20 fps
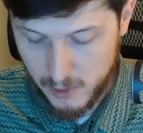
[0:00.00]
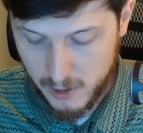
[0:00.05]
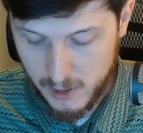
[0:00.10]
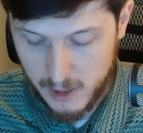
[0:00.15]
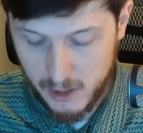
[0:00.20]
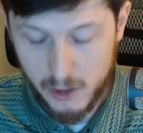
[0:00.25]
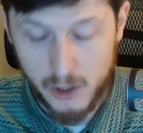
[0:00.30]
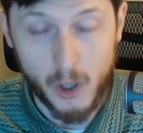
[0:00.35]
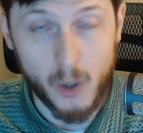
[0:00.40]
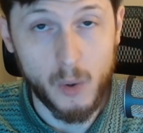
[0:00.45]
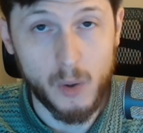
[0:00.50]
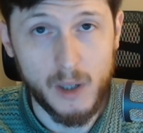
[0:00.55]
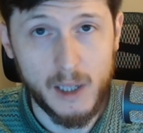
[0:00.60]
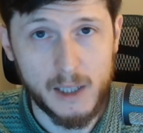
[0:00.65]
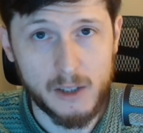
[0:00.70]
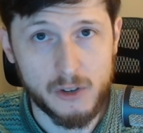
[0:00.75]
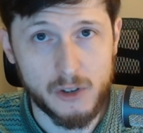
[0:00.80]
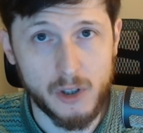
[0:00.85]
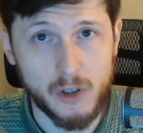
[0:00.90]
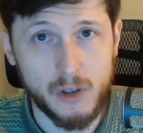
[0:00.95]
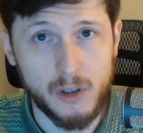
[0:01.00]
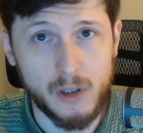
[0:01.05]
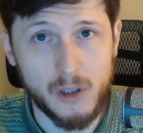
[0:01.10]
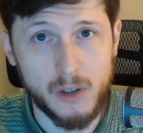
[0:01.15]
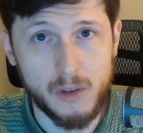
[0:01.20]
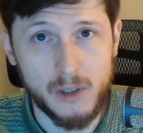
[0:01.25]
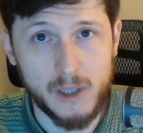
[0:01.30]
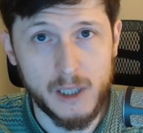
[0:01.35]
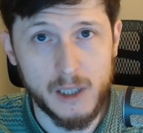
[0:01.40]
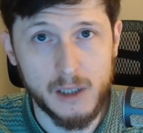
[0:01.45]
the total external
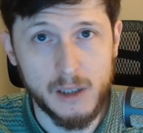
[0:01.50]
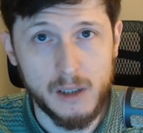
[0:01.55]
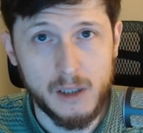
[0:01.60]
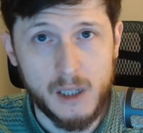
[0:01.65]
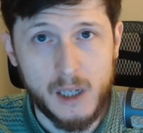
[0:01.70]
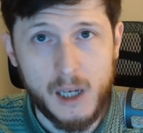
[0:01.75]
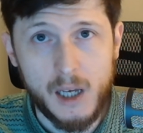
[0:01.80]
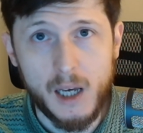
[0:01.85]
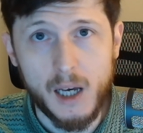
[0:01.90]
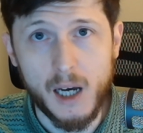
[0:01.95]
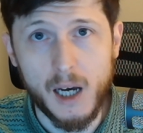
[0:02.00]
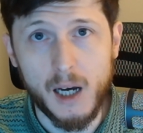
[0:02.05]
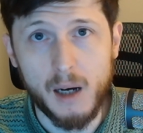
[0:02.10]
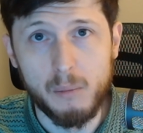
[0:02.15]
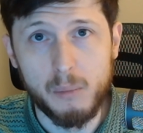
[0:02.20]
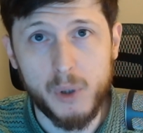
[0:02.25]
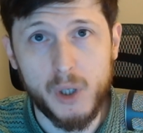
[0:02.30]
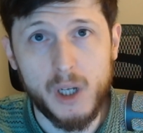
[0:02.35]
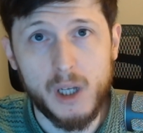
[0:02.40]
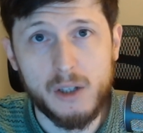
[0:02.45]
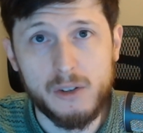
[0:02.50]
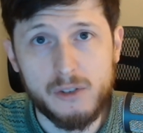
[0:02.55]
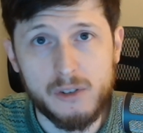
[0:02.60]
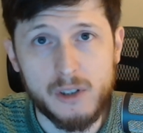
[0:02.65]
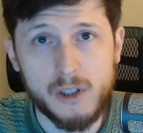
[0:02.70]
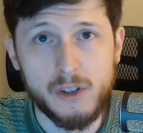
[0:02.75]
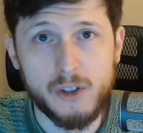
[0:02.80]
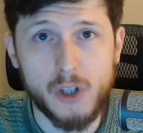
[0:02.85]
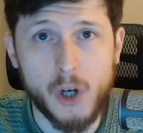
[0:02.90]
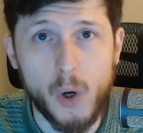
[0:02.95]
load here, plus
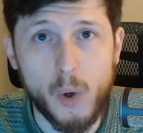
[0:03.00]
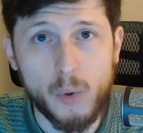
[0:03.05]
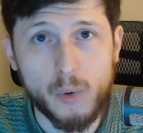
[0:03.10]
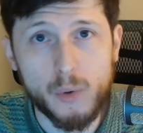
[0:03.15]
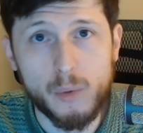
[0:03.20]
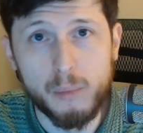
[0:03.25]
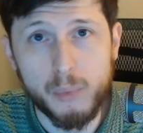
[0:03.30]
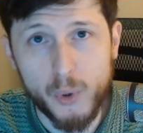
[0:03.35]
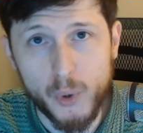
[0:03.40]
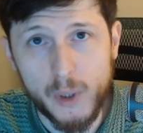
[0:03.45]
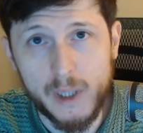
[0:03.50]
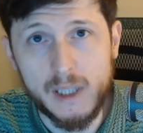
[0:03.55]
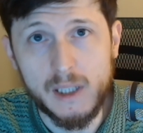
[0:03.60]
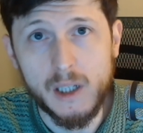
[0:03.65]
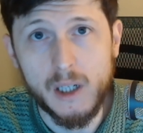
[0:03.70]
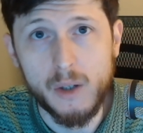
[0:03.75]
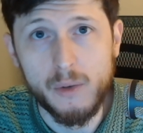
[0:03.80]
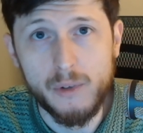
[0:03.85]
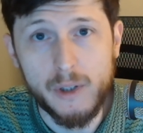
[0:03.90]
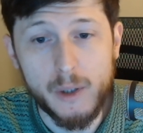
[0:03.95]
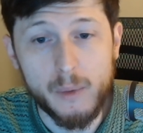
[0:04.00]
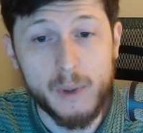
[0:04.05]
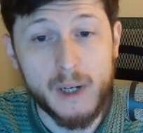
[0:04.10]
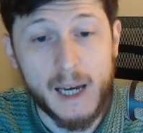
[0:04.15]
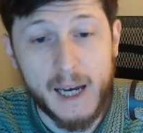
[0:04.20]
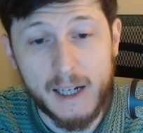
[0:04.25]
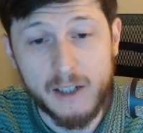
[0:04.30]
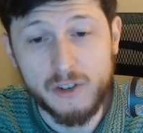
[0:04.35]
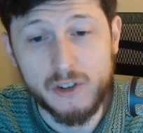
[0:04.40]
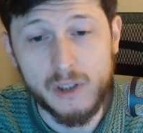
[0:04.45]
the total preload that we
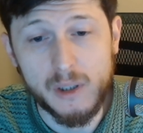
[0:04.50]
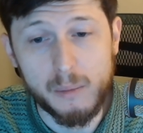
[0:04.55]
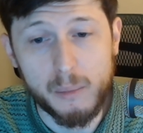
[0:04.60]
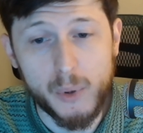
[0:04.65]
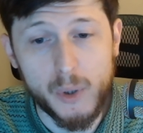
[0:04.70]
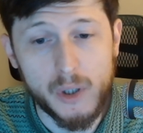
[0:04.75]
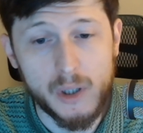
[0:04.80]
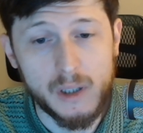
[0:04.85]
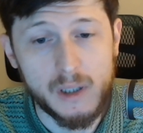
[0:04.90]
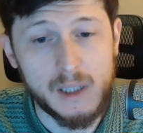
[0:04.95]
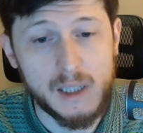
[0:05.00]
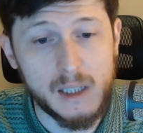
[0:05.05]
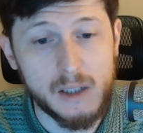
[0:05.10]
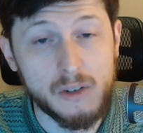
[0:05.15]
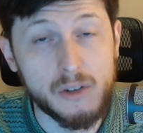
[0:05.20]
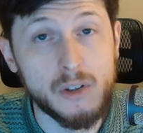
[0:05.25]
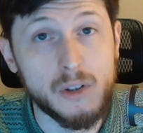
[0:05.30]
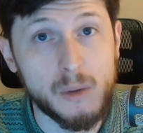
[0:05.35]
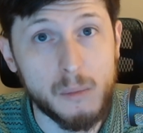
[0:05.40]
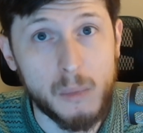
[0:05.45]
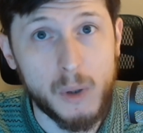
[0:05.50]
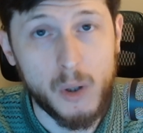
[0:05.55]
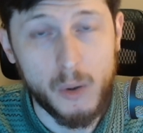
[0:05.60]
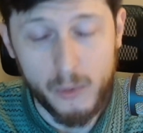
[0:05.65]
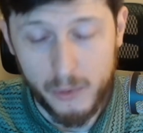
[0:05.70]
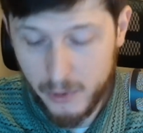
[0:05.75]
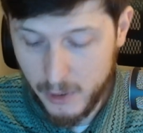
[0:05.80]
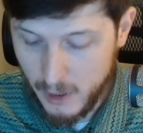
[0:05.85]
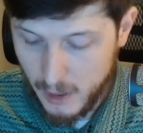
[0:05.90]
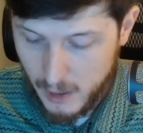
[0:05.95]
actually put into the
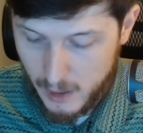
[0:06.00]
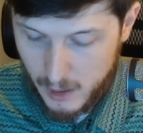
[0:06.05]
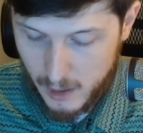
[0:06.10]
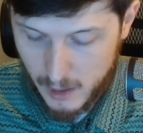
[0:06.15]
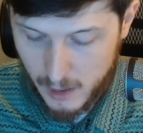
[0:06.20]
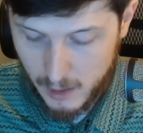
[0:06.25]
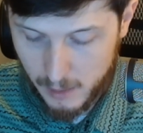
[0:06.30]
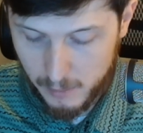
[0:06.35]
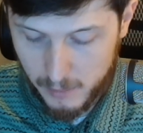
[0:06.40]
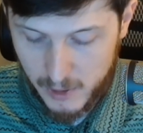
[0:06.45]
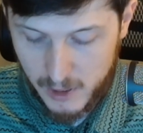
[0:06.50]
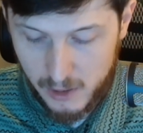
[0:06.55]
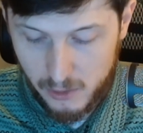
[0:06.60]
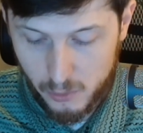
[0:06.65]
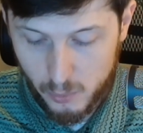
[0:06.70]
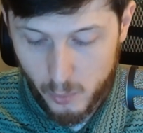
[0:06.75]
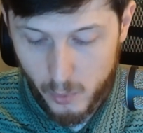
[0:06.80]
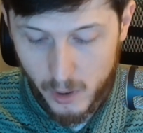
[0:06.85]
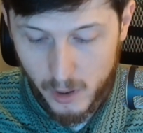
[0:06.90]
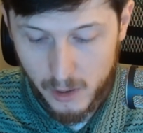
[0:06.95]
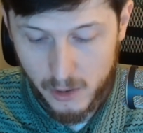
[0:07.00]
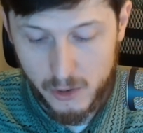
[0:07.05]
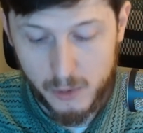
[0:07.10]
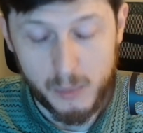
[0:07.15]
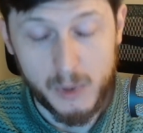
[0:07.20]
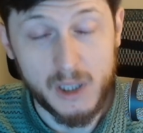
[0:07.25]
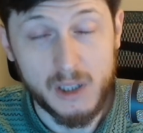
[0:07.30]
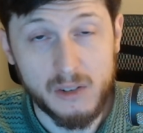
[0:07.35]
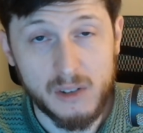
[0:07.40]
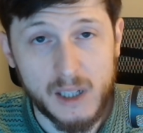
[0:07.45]
bolt. This works
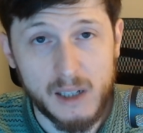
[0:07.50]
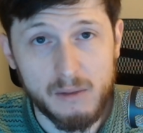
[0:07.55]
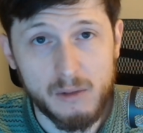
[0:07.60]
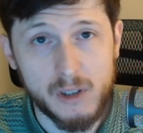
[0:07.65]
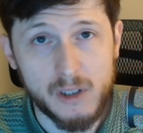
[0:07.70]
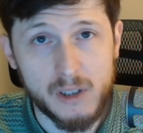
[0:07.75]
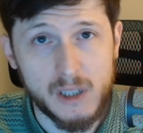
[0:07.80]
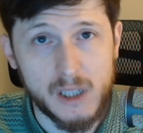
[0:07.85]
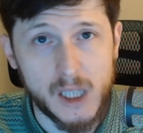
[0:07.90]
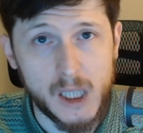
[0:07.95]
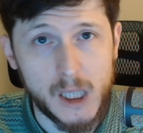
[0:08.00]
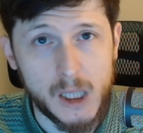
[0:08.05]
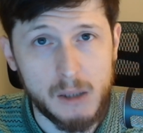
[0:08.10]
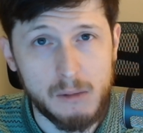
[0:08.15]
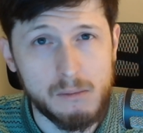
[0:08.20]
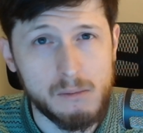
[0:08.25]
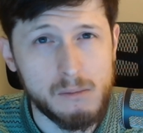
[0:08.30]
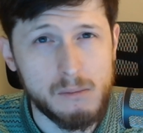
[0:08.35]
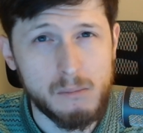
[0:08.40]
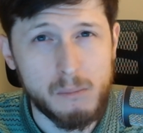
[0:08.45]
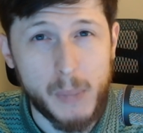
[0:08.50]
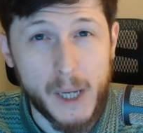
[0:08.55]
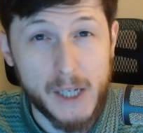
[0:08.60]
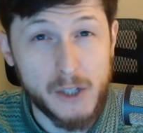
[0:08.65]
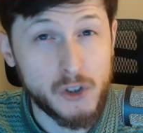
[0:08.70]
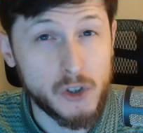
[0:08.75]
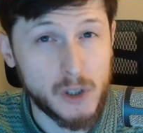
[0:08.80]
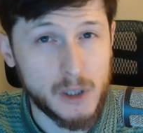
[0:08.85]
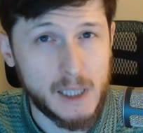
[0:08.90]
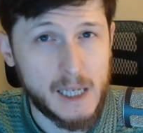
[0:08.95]
because everything
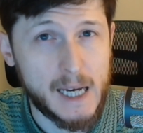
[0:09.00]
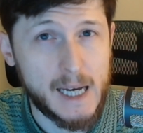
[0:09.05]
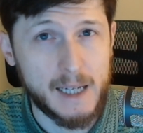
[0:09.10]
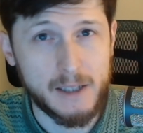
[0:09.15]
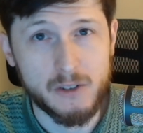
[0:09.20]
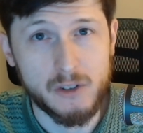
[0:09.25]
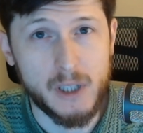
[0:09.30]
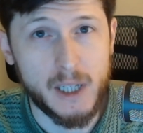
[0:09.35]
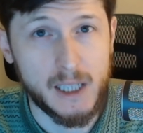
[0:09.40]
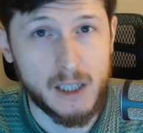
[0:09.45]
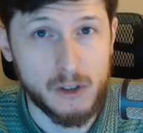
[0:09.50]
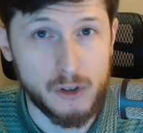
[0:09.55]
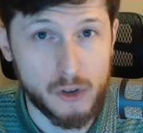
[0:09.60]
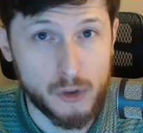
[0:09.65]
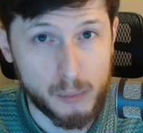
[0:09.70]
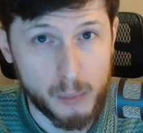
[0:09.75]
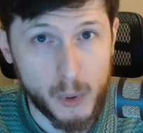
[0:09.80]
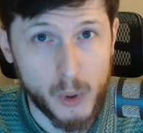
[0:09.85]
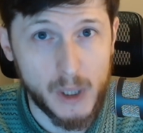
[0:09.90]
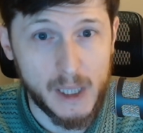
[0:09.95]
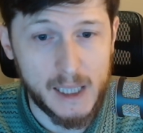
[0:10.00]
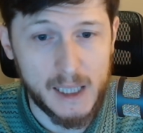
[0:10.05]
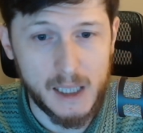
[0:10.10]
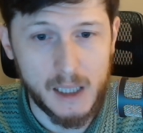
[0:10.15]
basically acts like a spring.